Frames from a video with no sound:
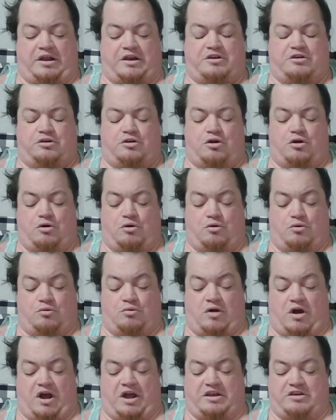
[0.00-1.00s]
And I
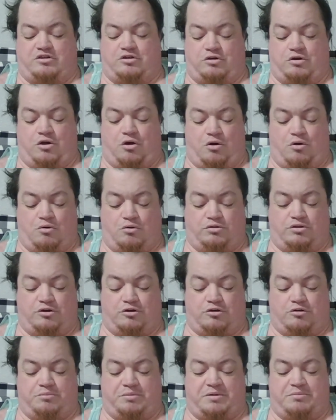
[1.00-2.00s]
know, I know
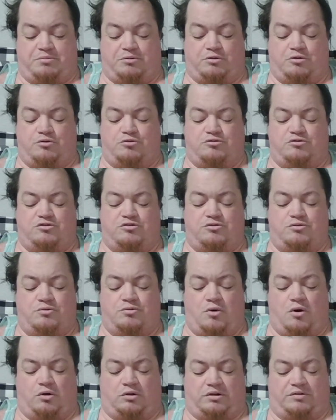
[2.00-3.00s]
there are people who
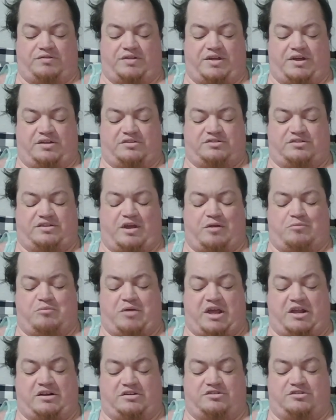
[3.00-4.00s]
do all of this. They
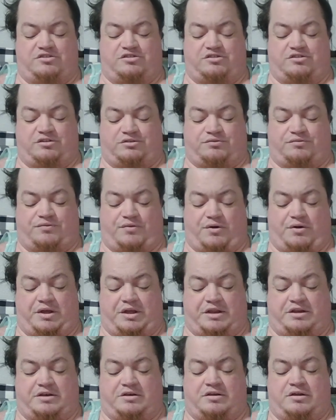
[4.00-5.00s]
manage just
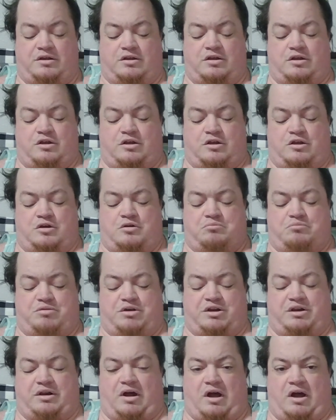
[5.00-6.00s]
fine.
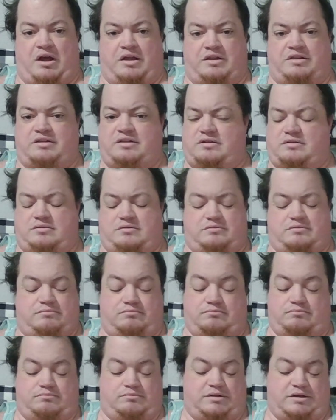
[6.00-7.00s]
But I,
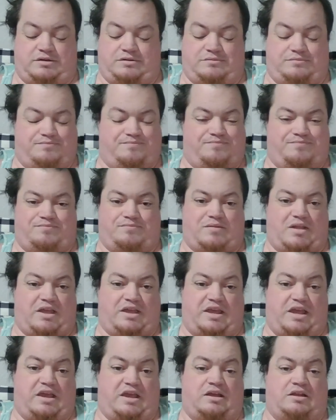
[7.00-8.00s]

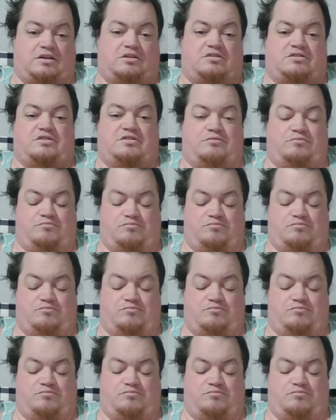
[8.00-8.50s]
I can't.